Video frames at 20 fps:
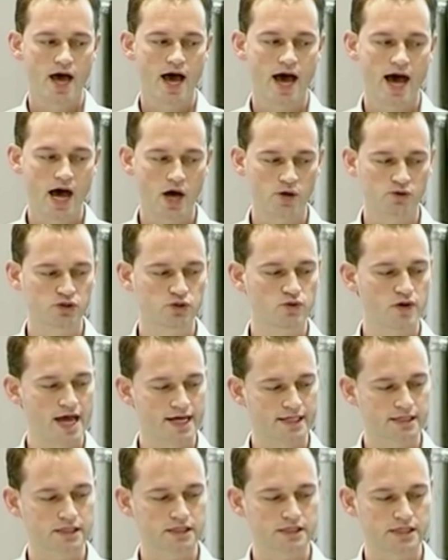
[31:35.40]
how to
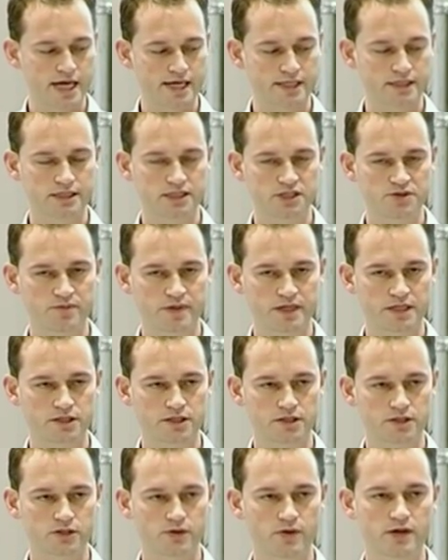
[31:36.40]
exercise these patients.